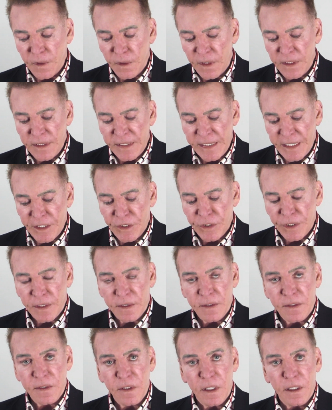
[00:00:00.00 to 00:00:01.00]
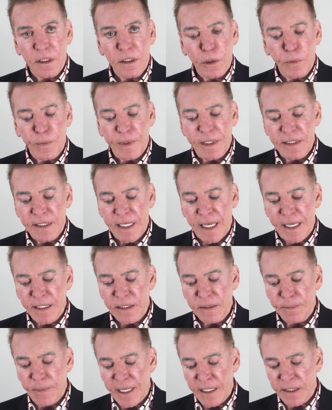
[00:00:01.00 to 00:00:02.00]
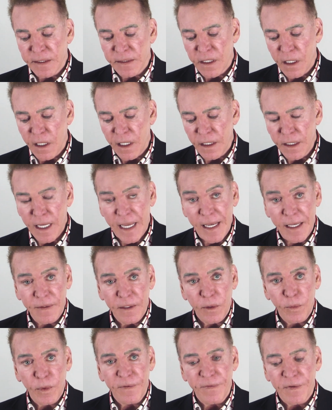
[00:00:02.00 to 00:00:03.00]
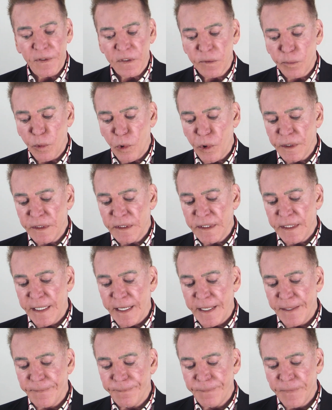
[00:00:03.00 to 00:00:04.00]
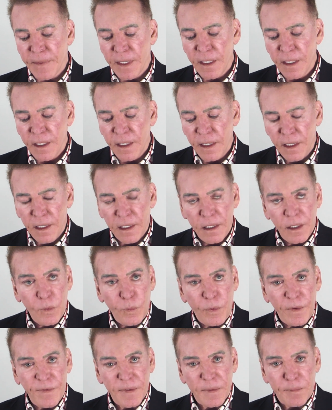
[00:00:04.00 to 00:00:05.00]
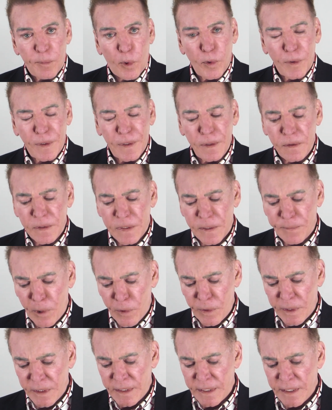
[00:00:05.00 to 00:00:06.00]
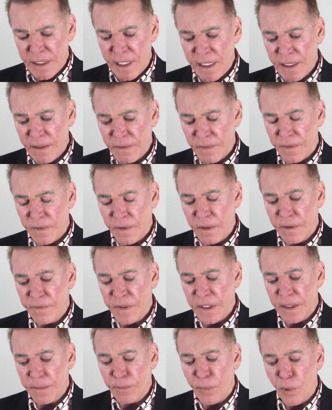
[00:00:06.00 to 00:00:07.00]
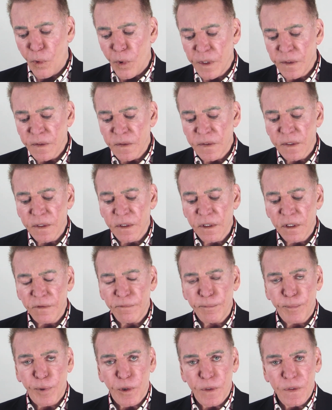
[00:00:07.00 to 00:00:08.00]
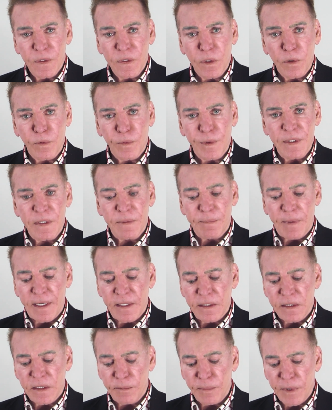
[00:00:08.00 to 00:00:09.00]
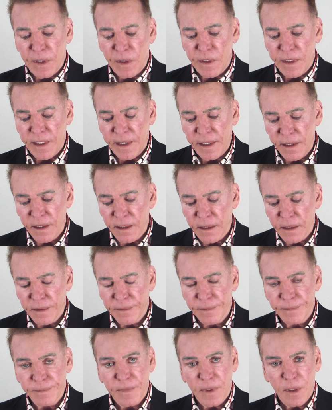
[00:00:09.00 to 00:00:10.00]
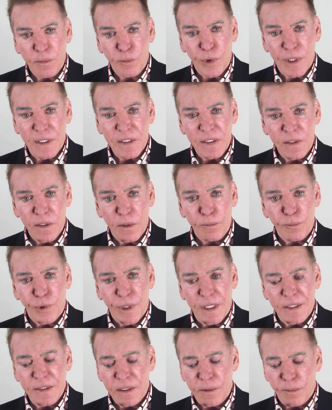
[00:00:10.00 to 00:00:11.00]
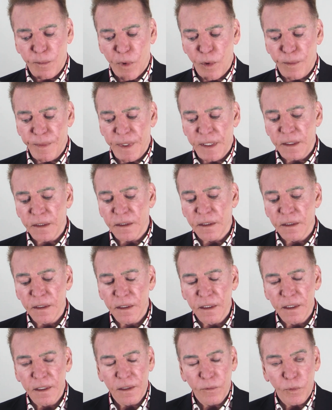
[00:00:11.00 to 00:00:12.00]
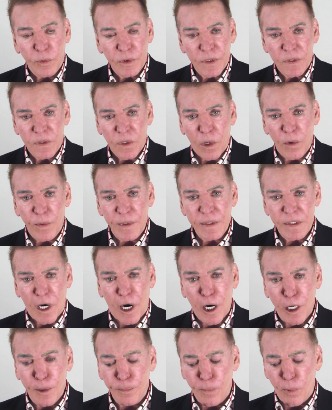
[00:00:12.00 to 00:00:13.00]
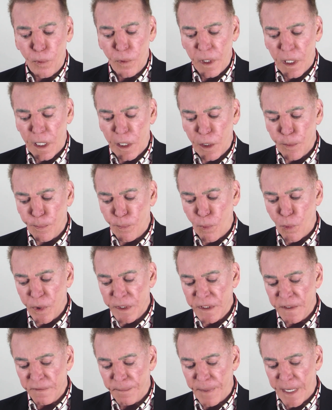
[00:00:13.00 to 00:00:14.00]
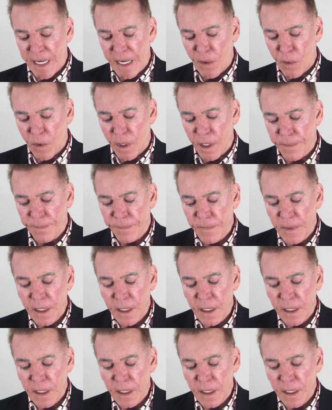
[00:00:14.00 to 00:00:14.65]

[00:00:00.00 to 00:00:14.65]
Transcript: the teachings that Louise Hay has passed on and that we've explored today. We've spoken, spoken tonight of the importance of personal responsibility, embracing the present moment, which is always our, our point of power.